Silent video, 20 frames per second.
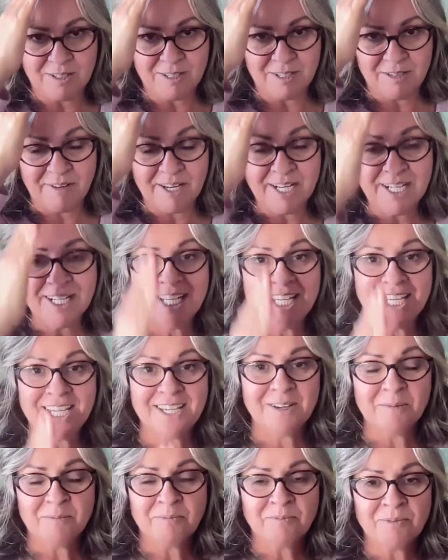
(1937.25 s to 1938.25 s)

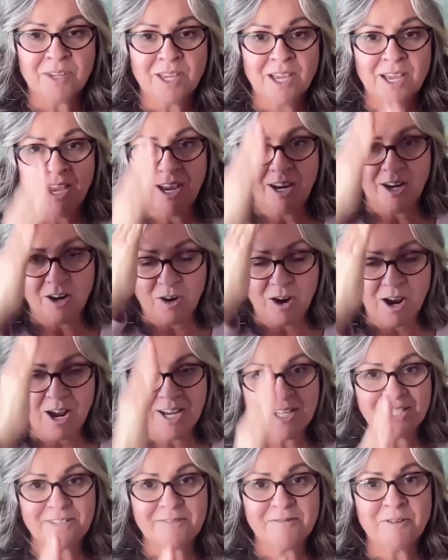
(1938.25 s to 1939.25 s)
divinity and our
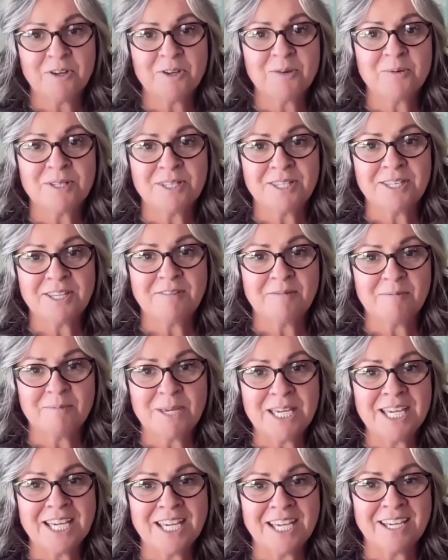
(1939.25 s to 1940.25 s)
highest frequency of
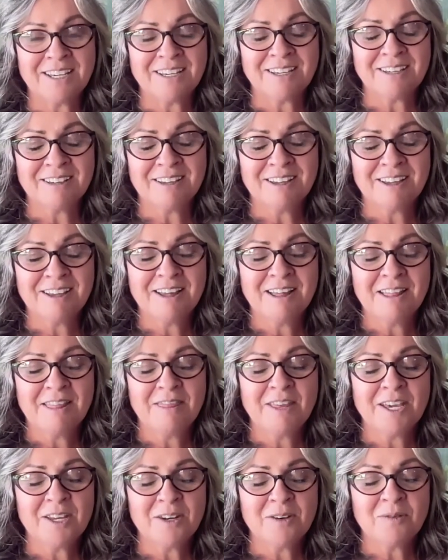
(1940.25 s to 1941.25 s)
being,
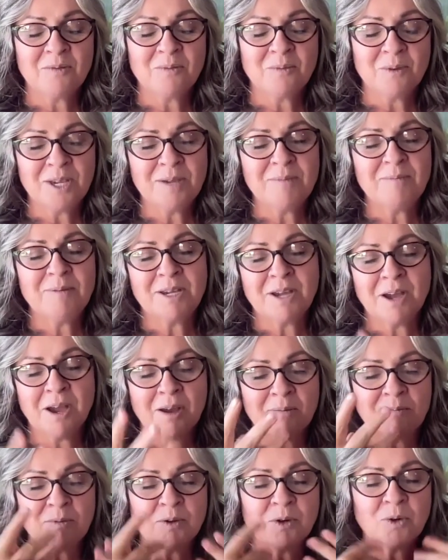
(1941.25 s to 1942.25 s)
then we
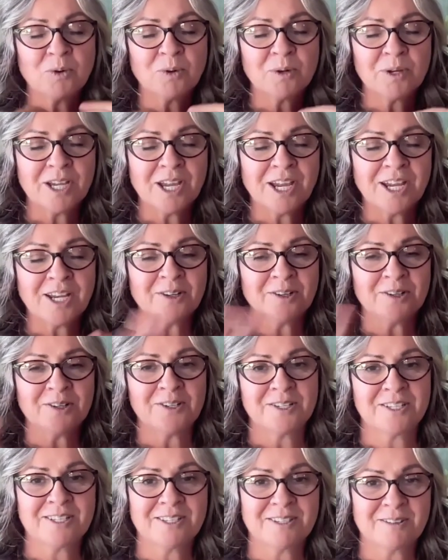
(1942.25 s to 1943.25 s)
become
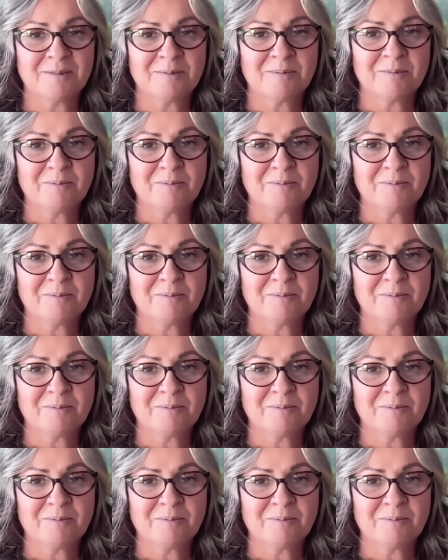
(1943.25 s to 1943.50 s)
creators.